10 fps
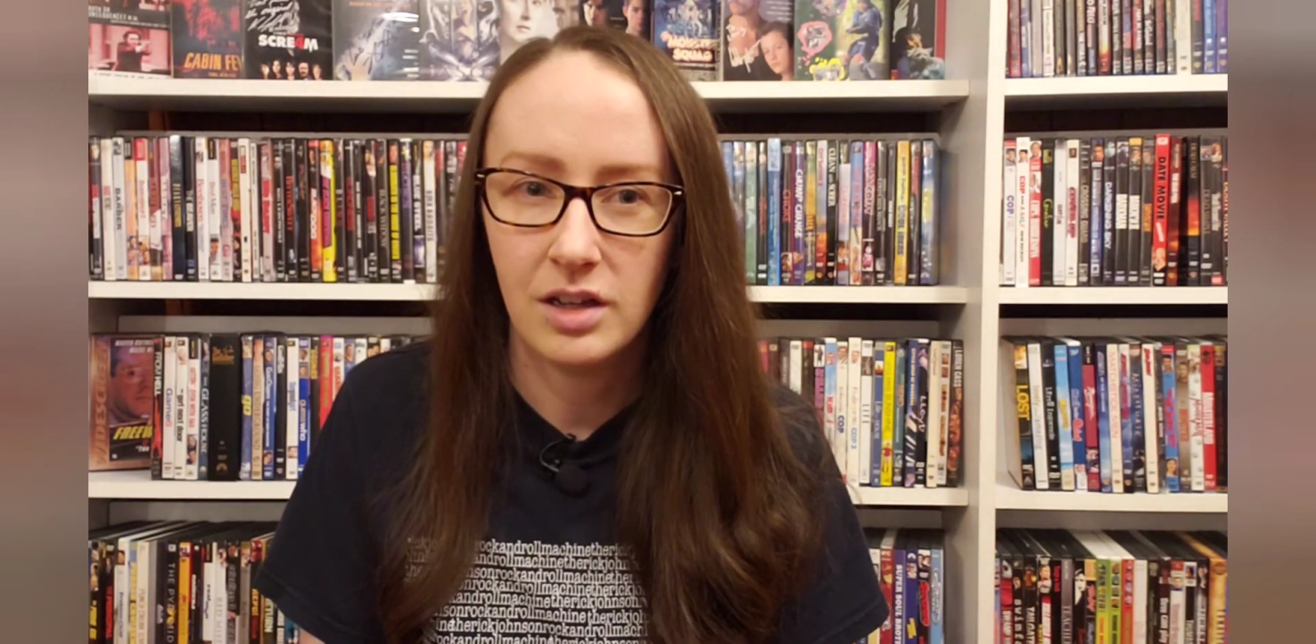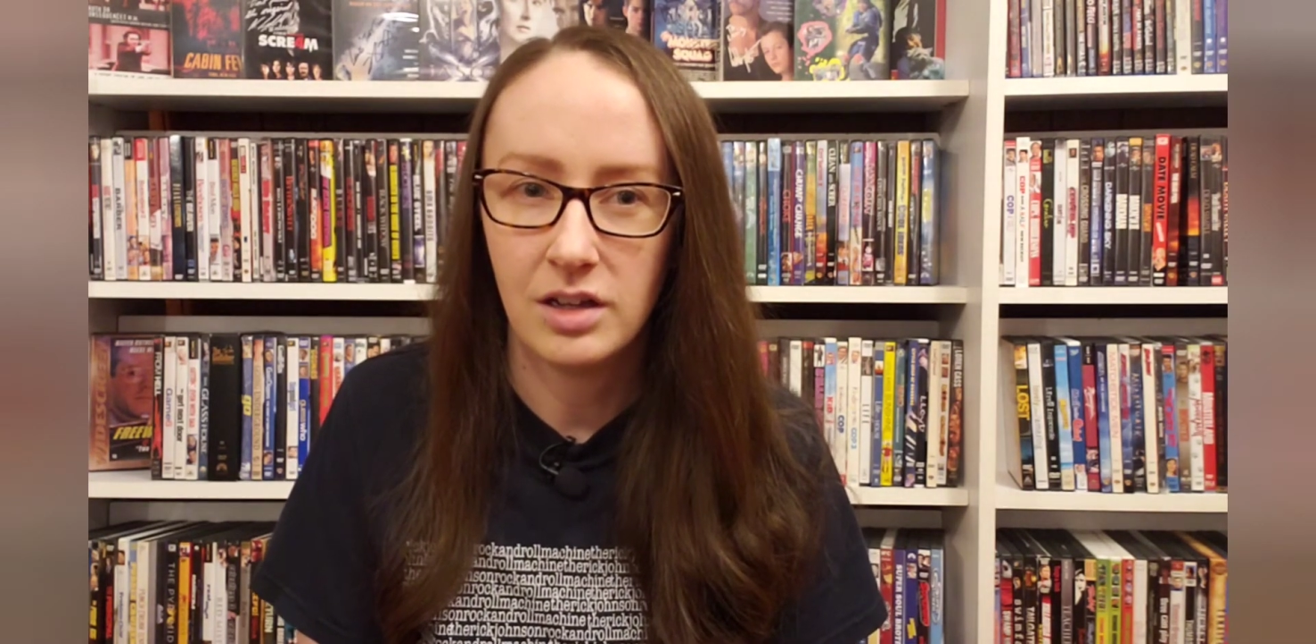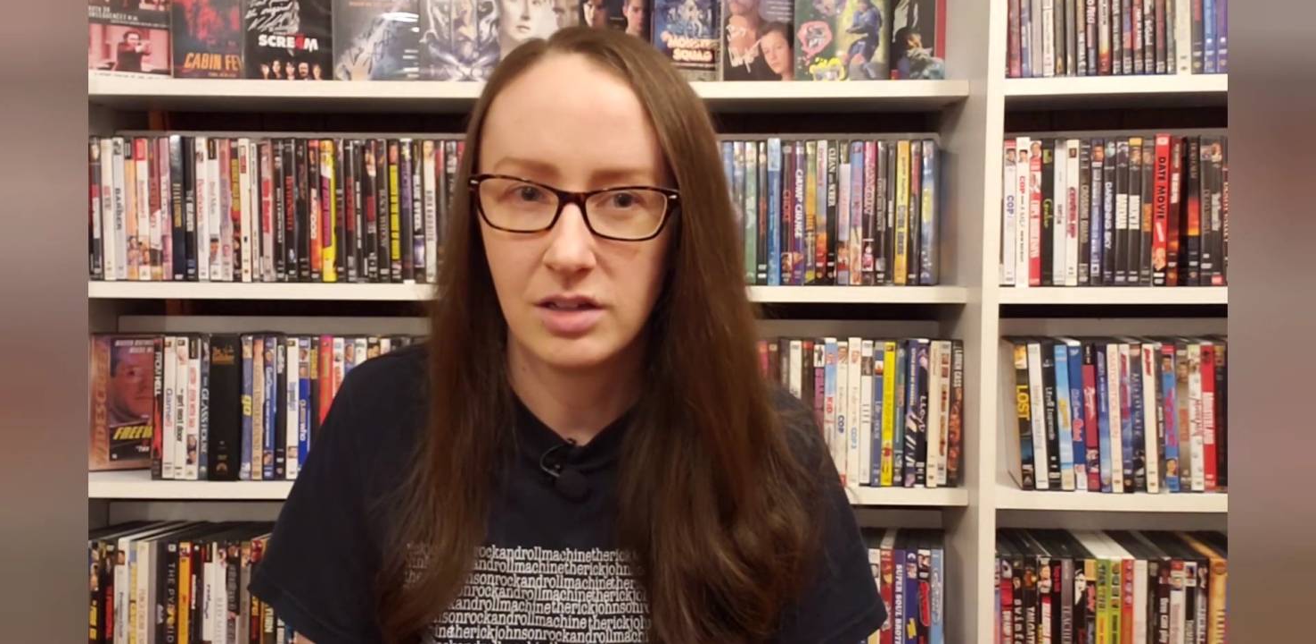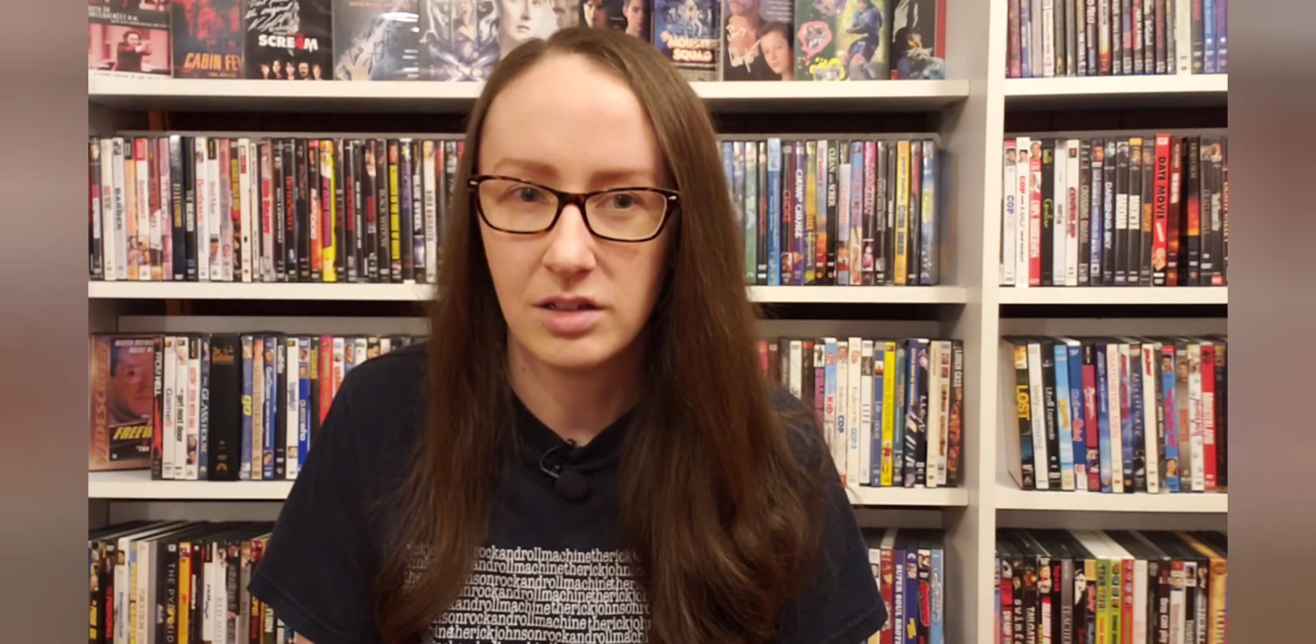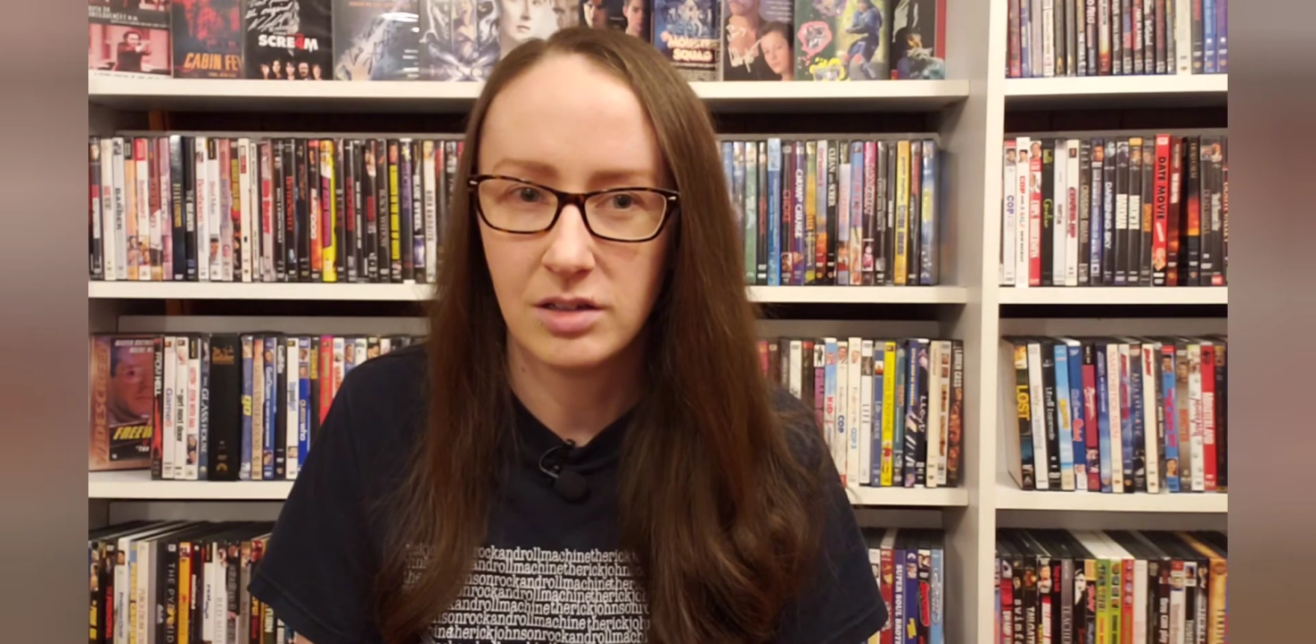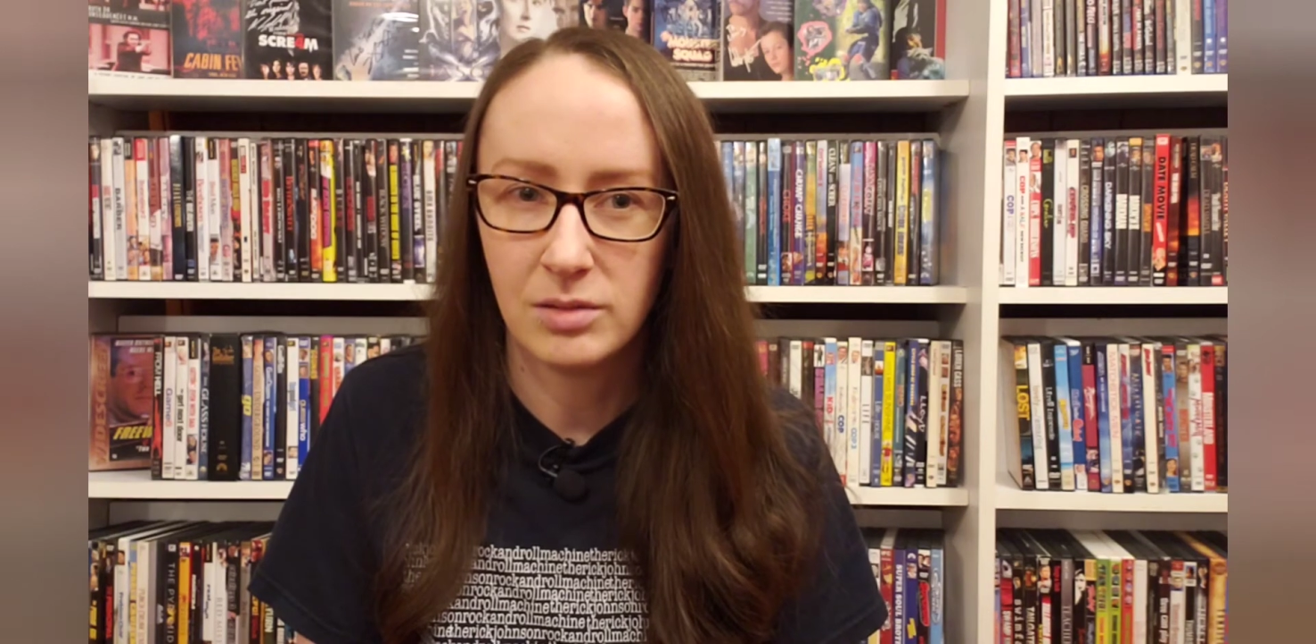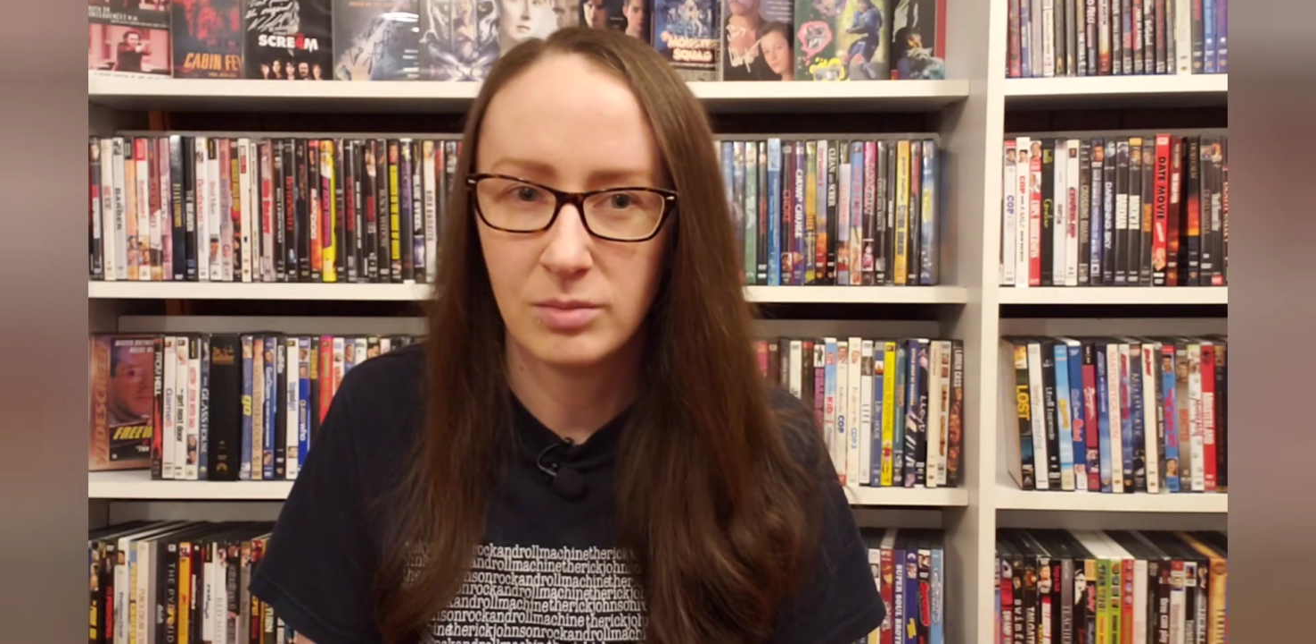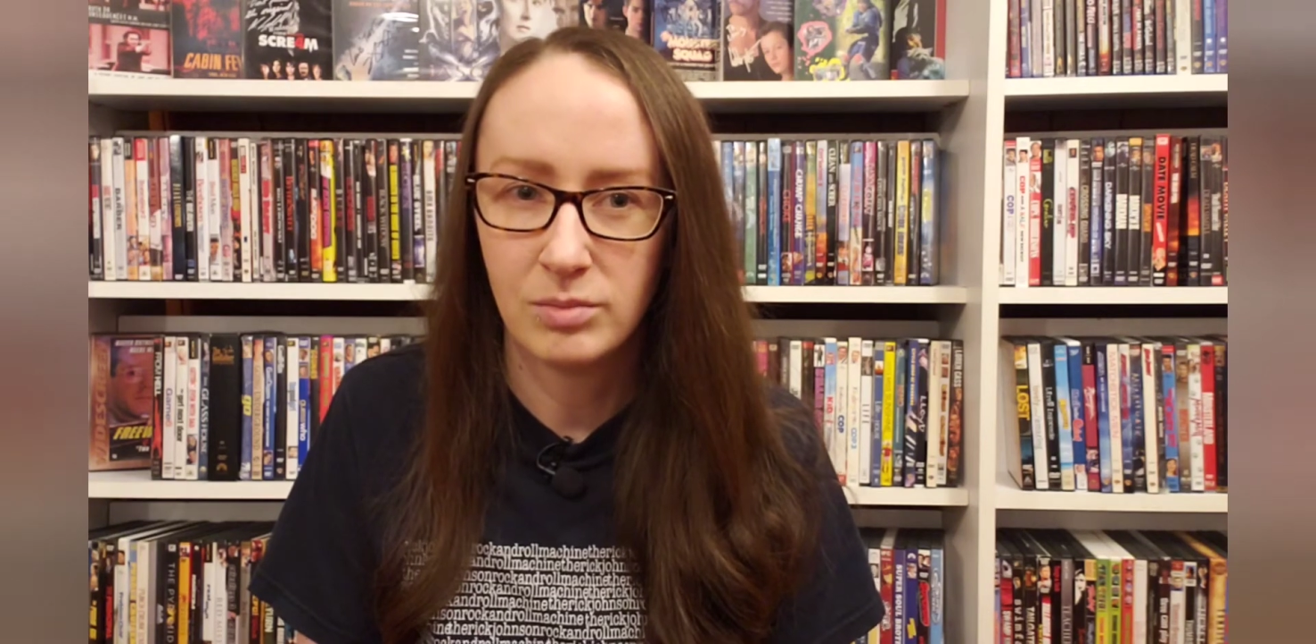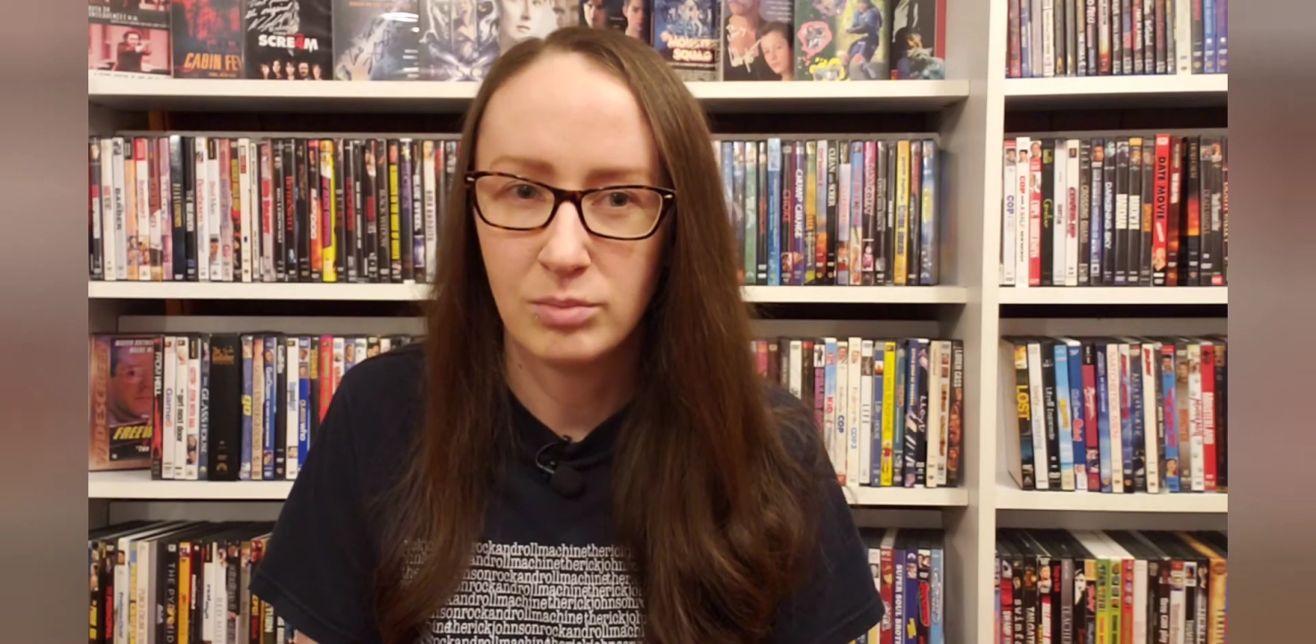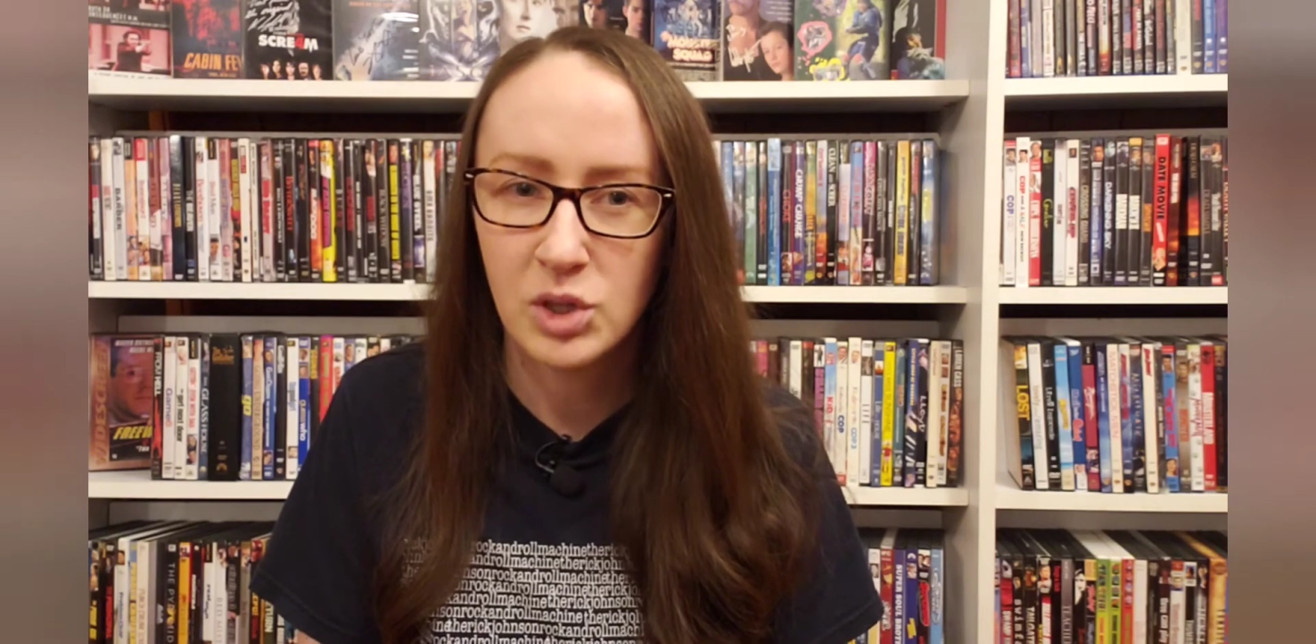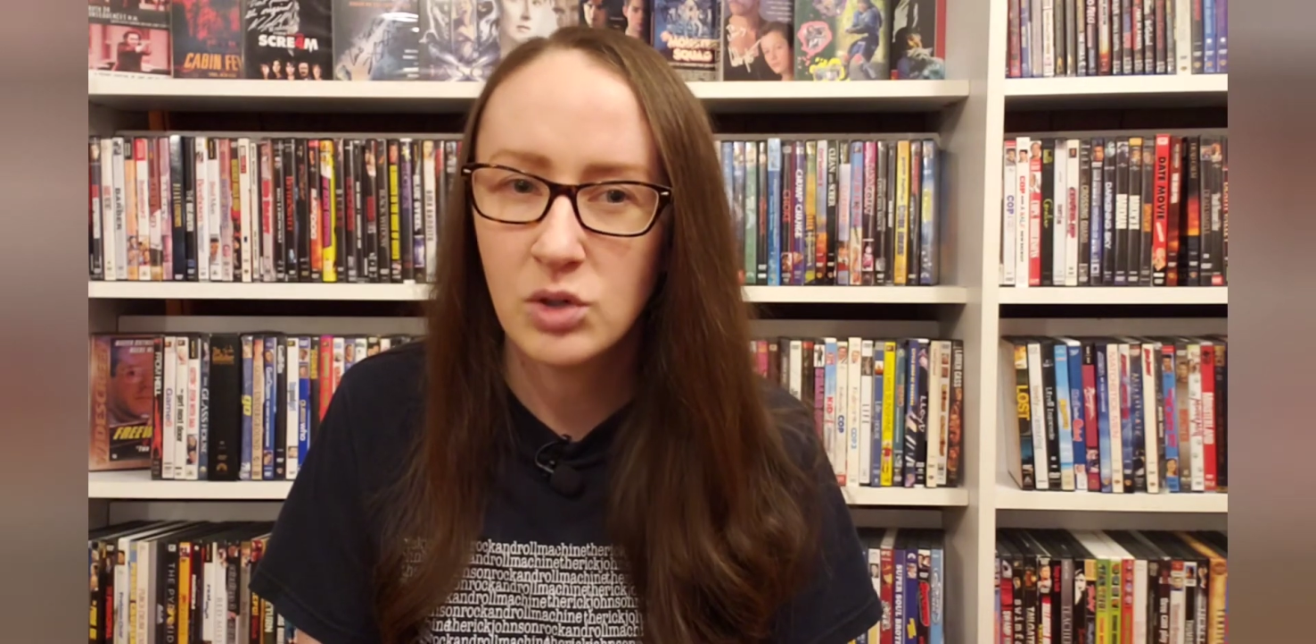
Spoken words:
But